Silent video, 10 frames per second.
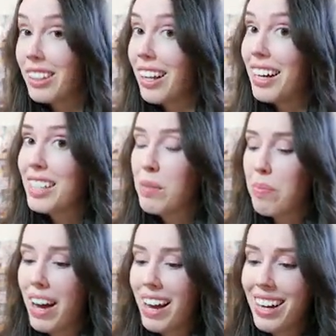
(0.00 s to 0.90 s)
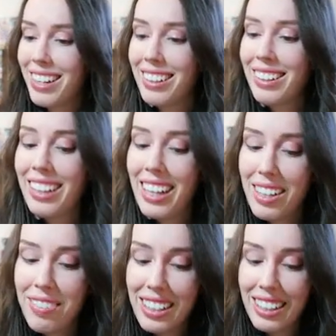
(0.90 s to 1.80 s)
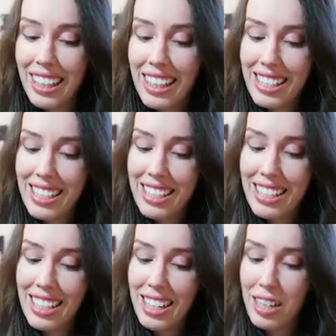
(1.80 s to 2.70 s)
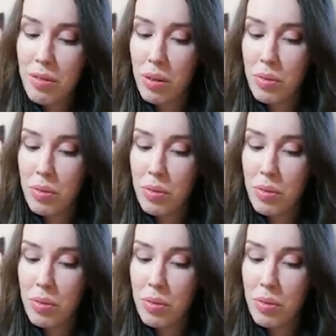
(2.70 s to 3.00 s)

last pack left. Let's see